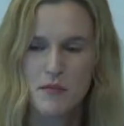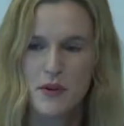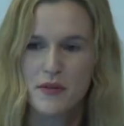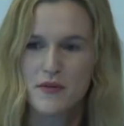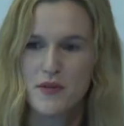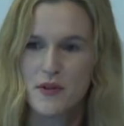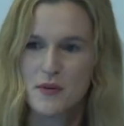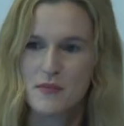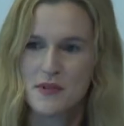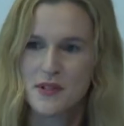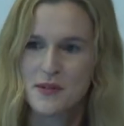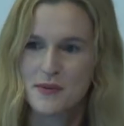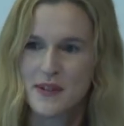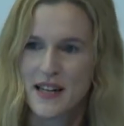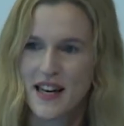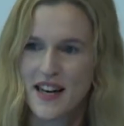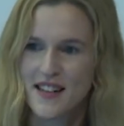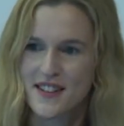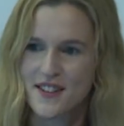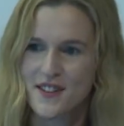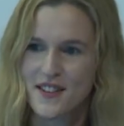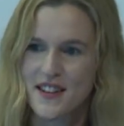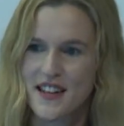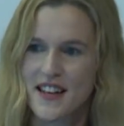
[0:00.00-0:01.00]
performance we
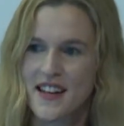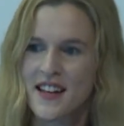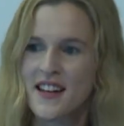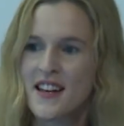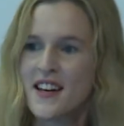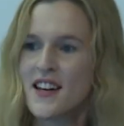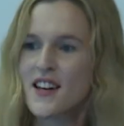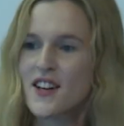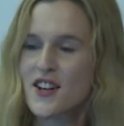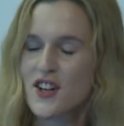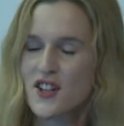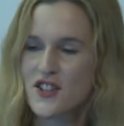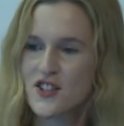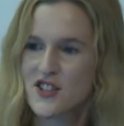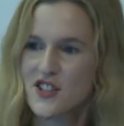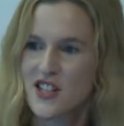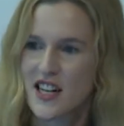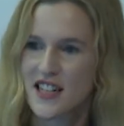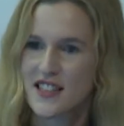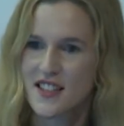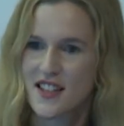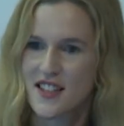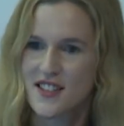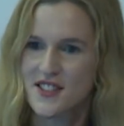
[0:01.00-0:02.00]
had on the
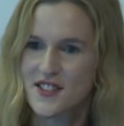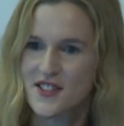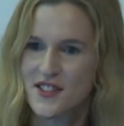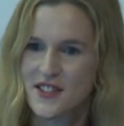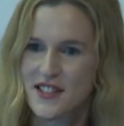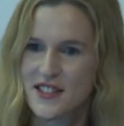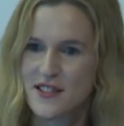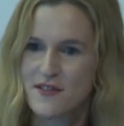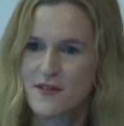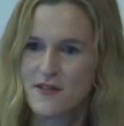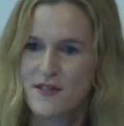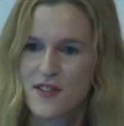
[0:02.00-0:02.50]
contract I joined